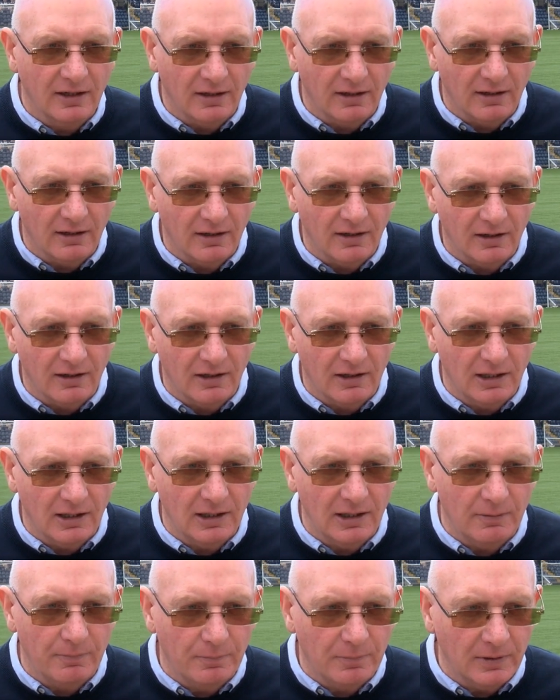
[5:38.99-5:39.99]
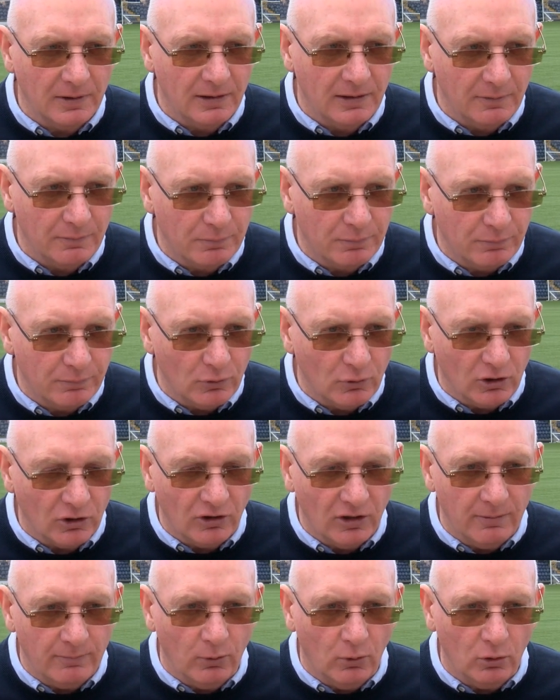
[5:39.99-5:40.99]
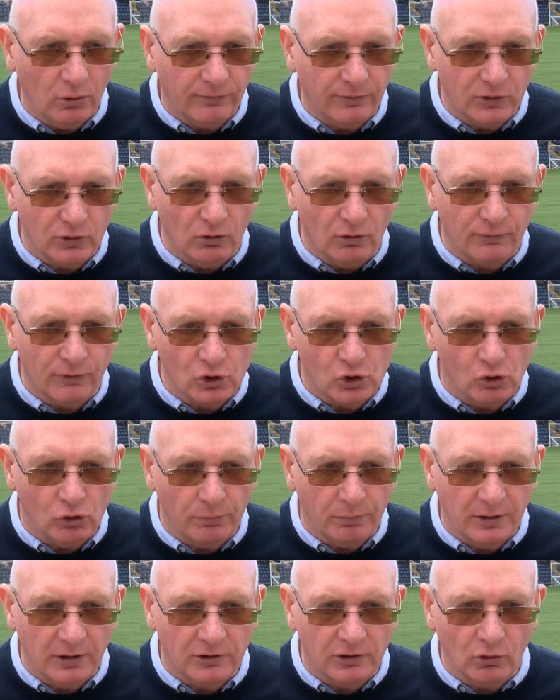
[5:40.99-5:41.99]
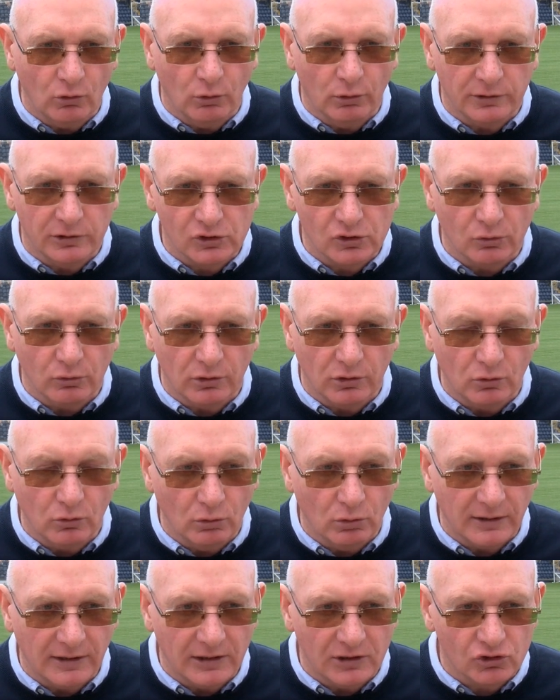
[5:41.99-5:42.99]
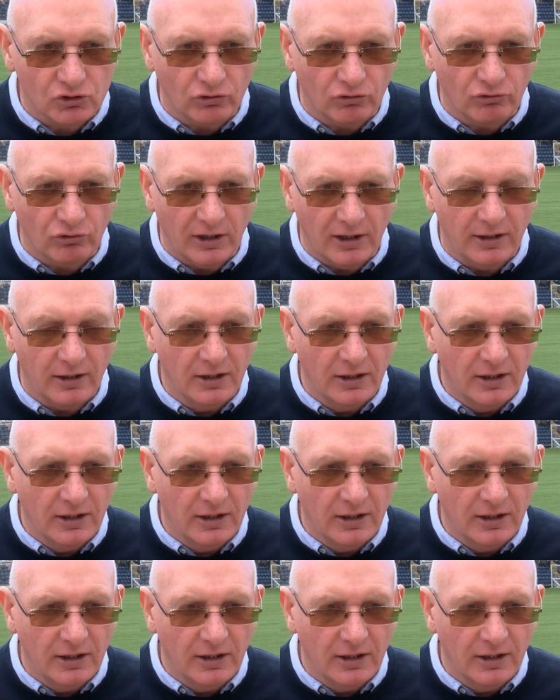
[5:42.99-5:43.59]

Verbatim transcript: Uh, he, he, put a great ball over the top for John Bear to go on and score a goal against Dunrar.